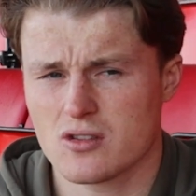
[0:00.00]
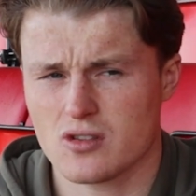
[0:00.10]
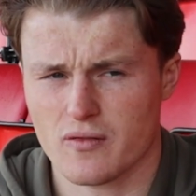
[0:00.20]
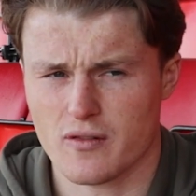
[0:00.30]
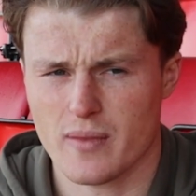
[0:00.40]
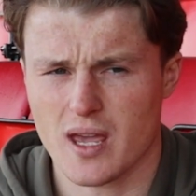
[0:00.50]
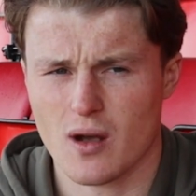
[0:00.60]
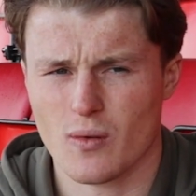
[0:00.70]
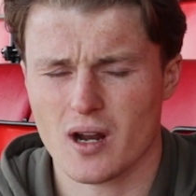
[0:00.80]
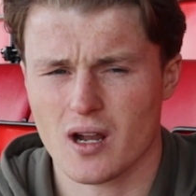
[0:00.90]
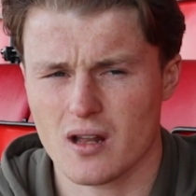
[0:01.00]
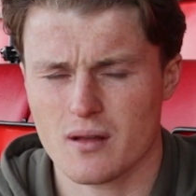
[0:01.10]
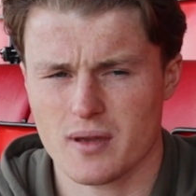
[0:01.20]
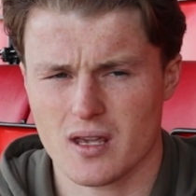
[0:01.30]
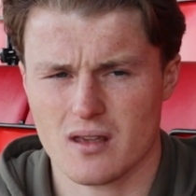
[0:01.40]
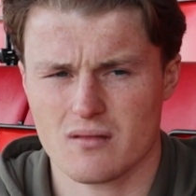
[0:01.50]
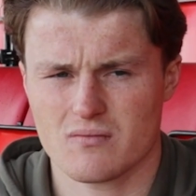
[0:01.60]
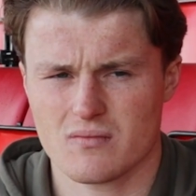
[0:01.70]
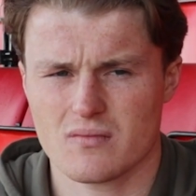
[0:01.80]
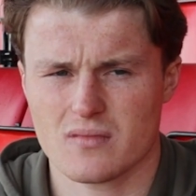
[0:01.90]
So for me, I want to kind of be
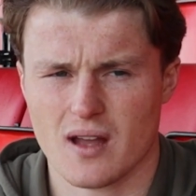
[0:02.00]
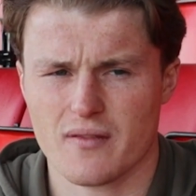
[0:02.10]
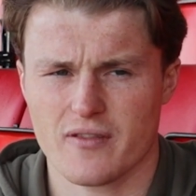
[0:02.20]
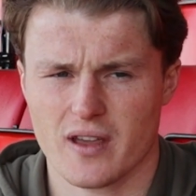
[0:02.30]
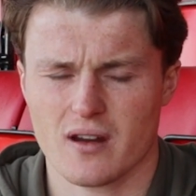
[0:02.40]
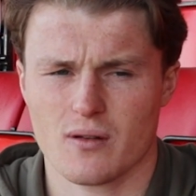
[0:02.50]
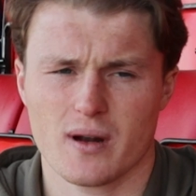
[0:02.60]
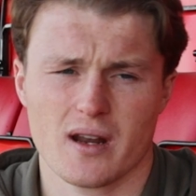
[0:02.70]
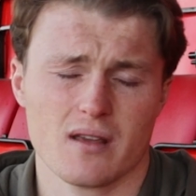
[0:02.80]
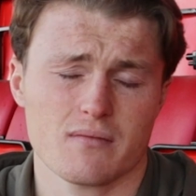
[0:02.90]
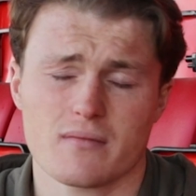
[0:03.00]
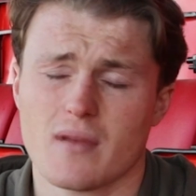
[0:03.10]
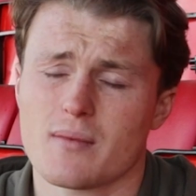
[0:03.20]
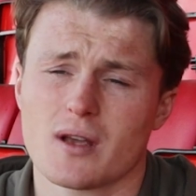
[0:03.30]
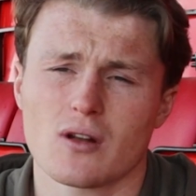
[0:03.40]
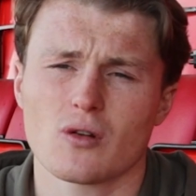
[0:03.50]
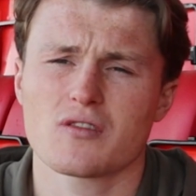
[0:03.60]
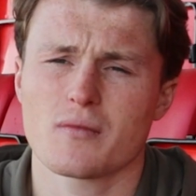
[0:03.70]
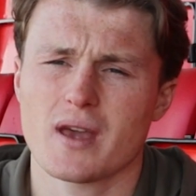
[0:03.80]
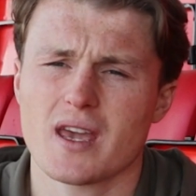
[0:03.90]
that figure where they maybe can look
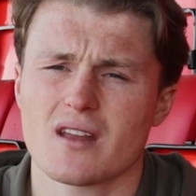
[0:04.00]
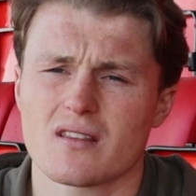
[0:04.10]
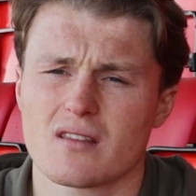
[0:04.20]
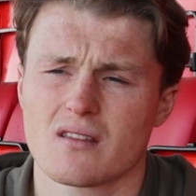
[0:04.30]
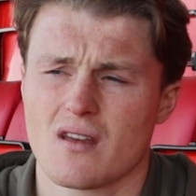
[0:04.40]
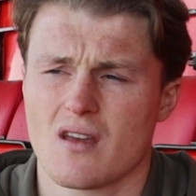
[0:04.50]
to me and